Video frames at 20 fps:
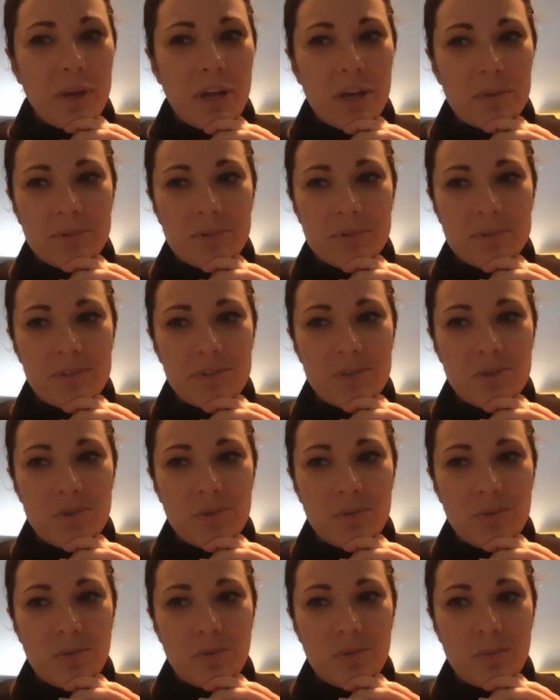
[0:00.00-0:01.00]
able
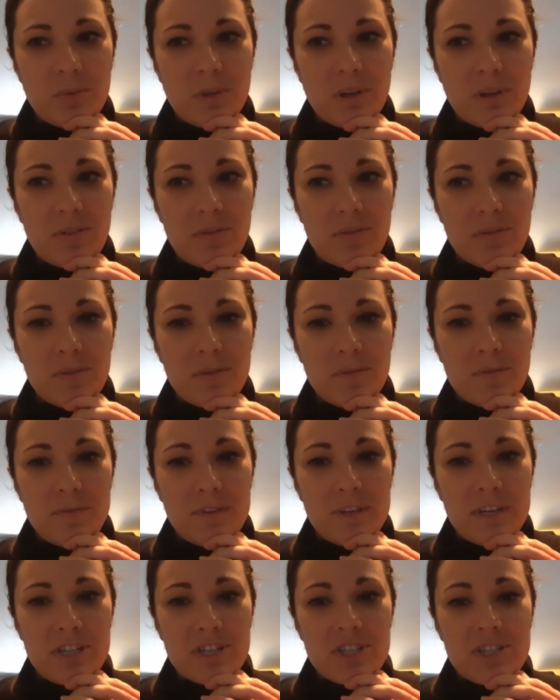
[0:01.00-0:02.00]
to
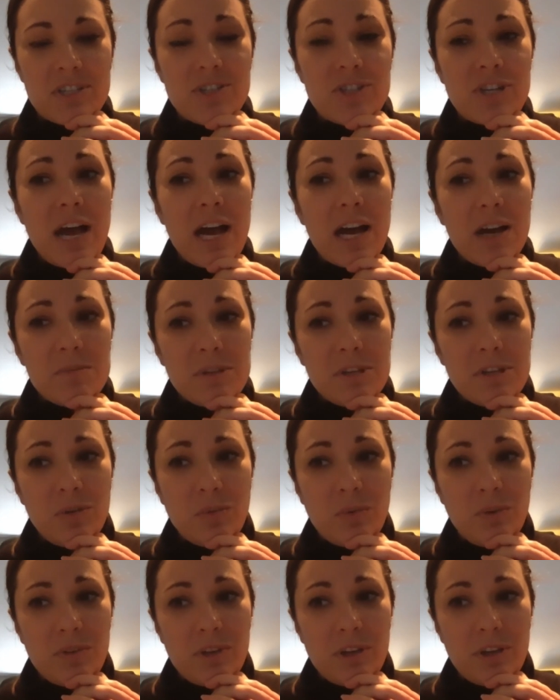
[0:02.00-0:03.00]
finish the job that you
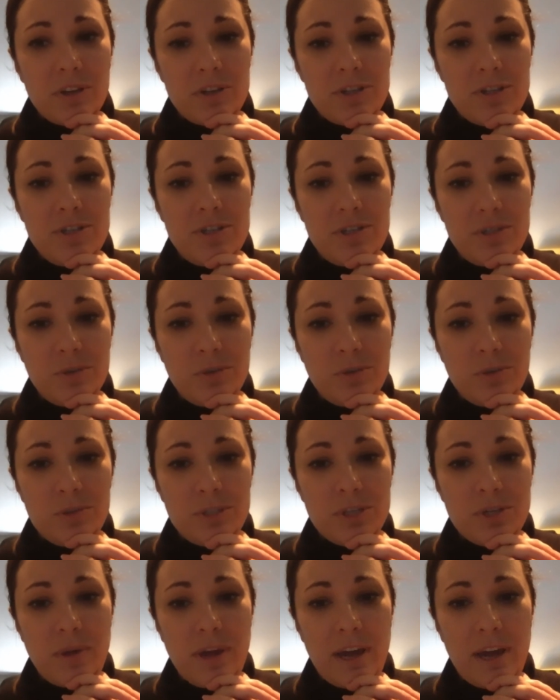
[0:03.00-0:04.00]
were there to do?
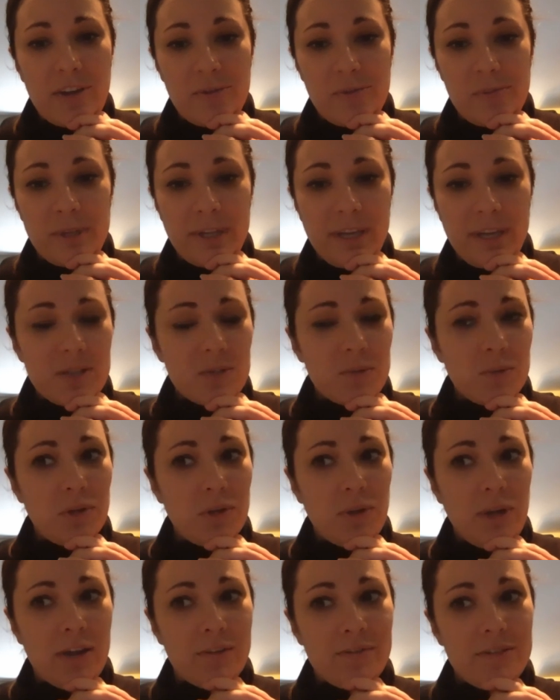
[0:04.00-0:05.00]
Do you have plans where
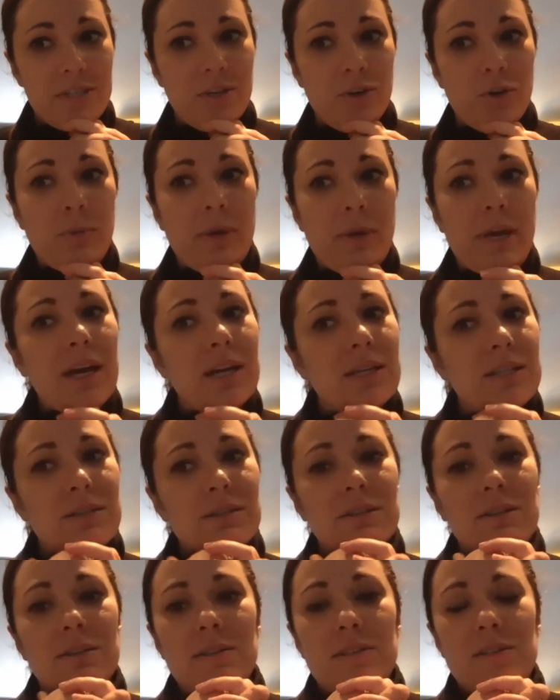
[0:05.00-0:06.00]
you have to go back
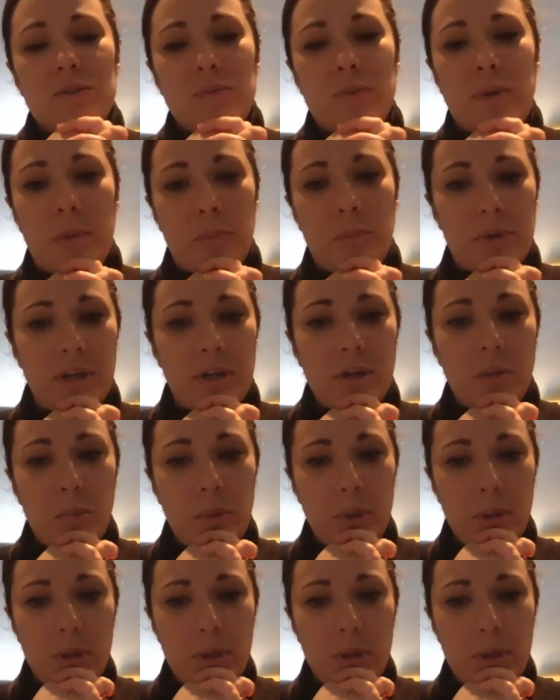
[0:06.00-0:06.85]
to wrap it up?